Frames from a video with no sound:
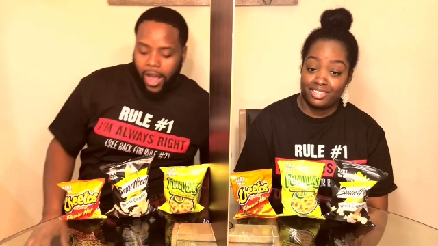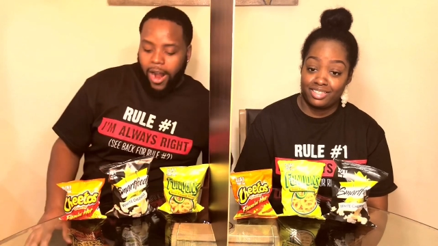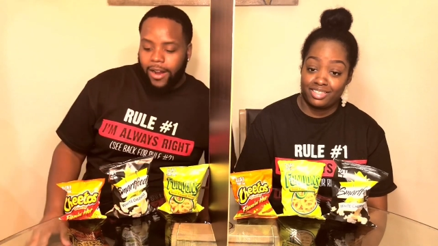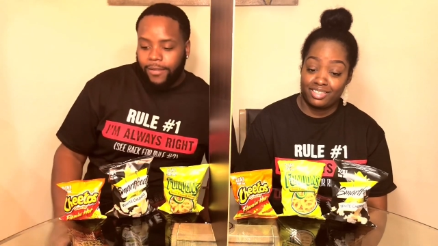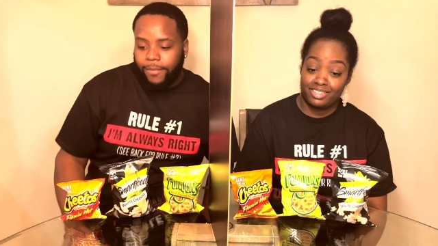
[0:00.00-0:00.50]

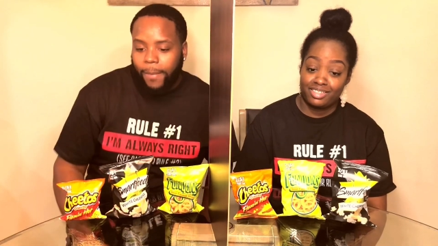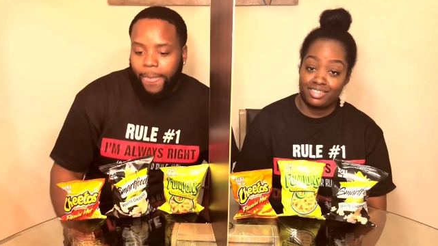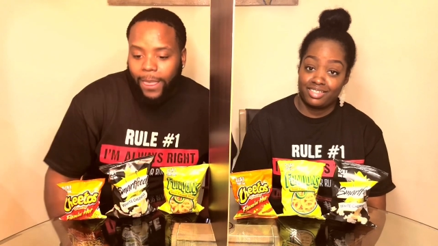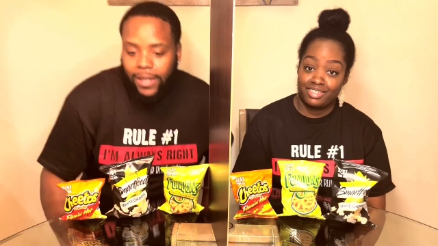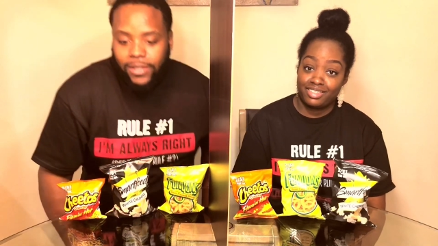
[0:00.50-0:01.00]
Speaker 1: All right.
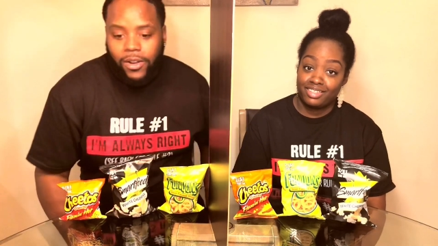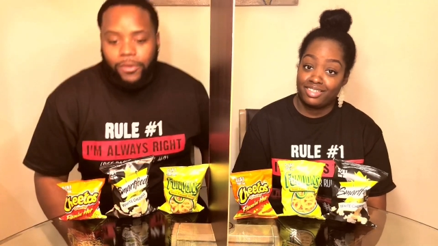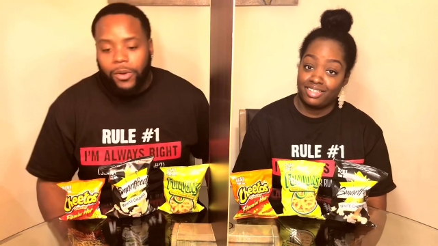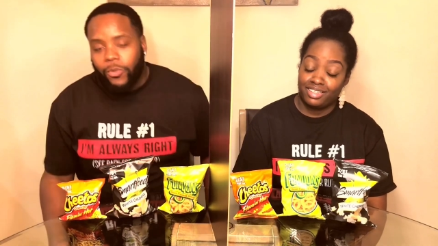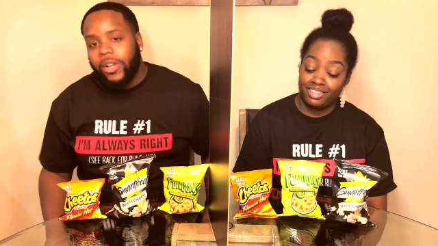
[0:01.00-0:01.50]

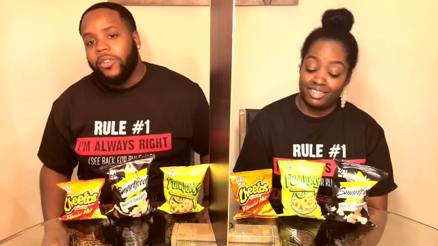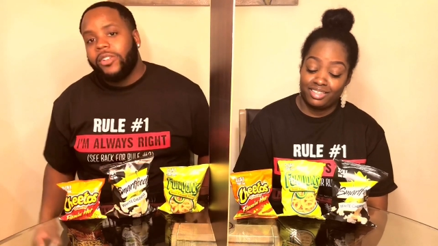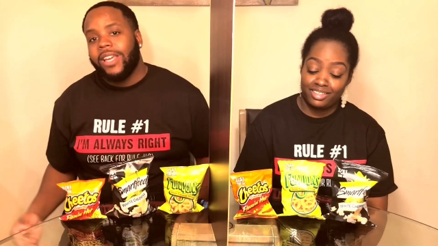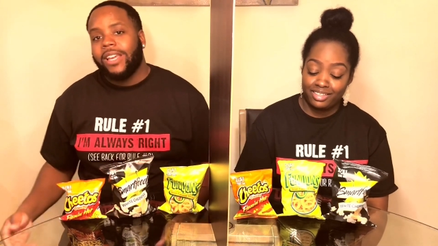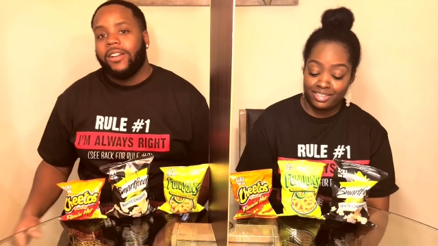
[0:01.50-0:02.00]
So we're going
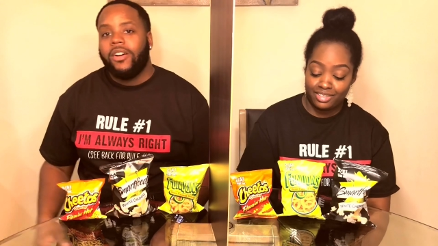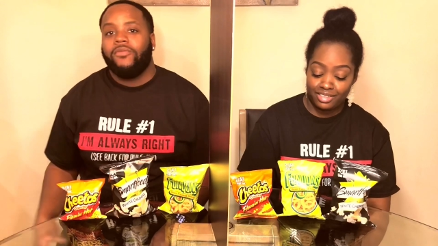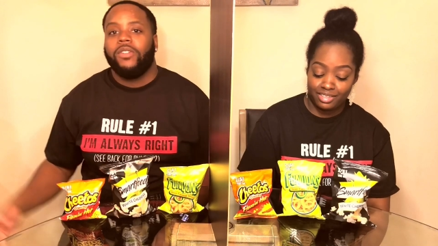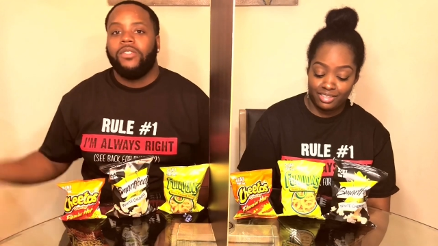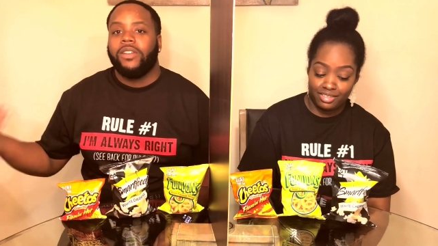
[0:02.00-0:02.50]
to kick it
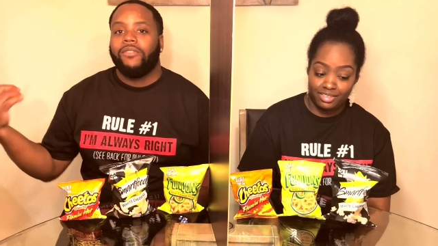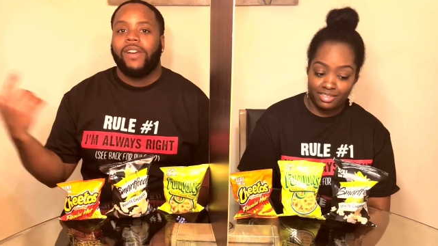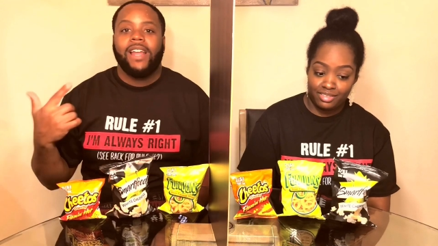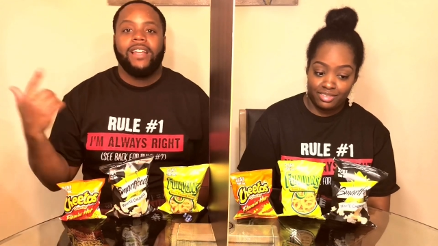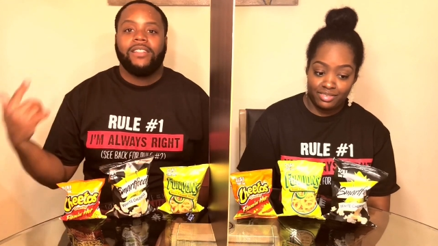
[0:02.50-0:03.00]
off. We're going to get
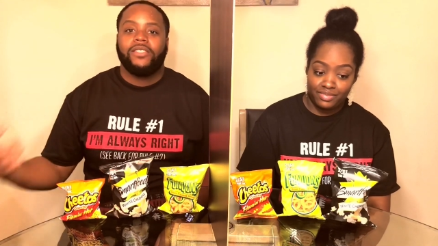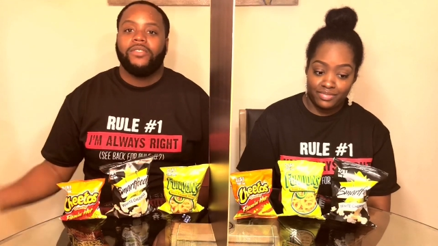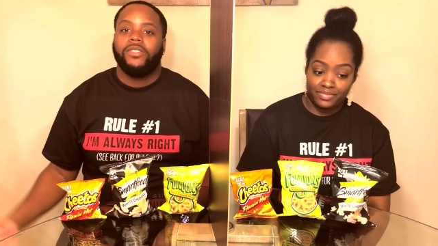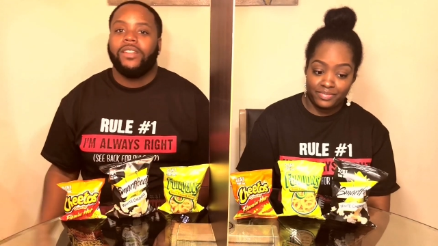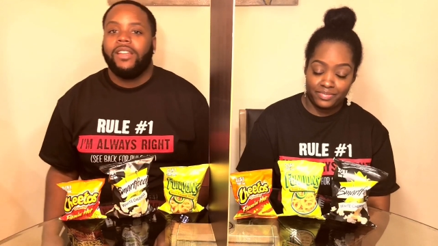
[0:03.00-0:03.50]
right
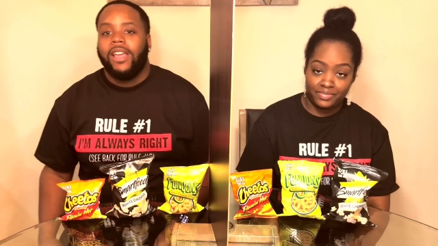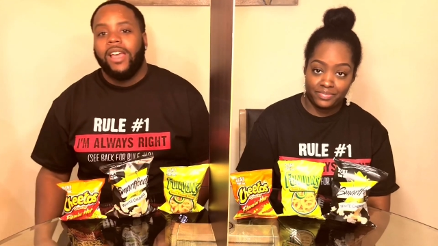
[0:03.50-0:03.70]
into it.